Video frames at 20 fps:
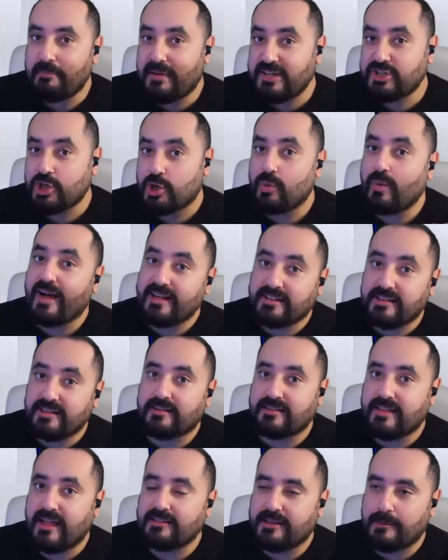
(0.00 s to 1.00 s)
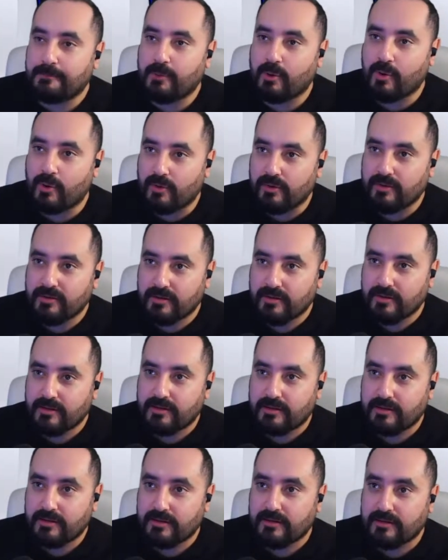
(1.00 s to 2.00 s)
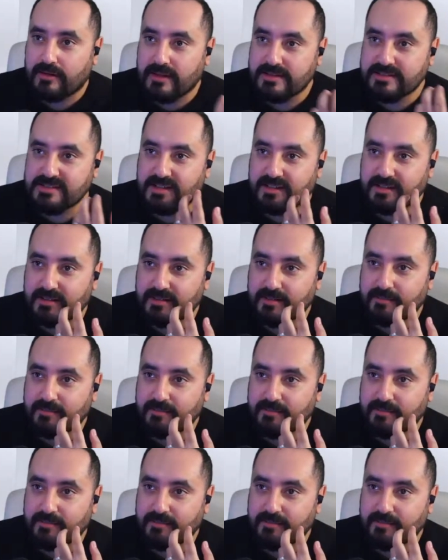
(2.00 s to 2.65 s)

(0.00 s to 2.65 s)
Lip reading: Much quieter than the Pro, let's say.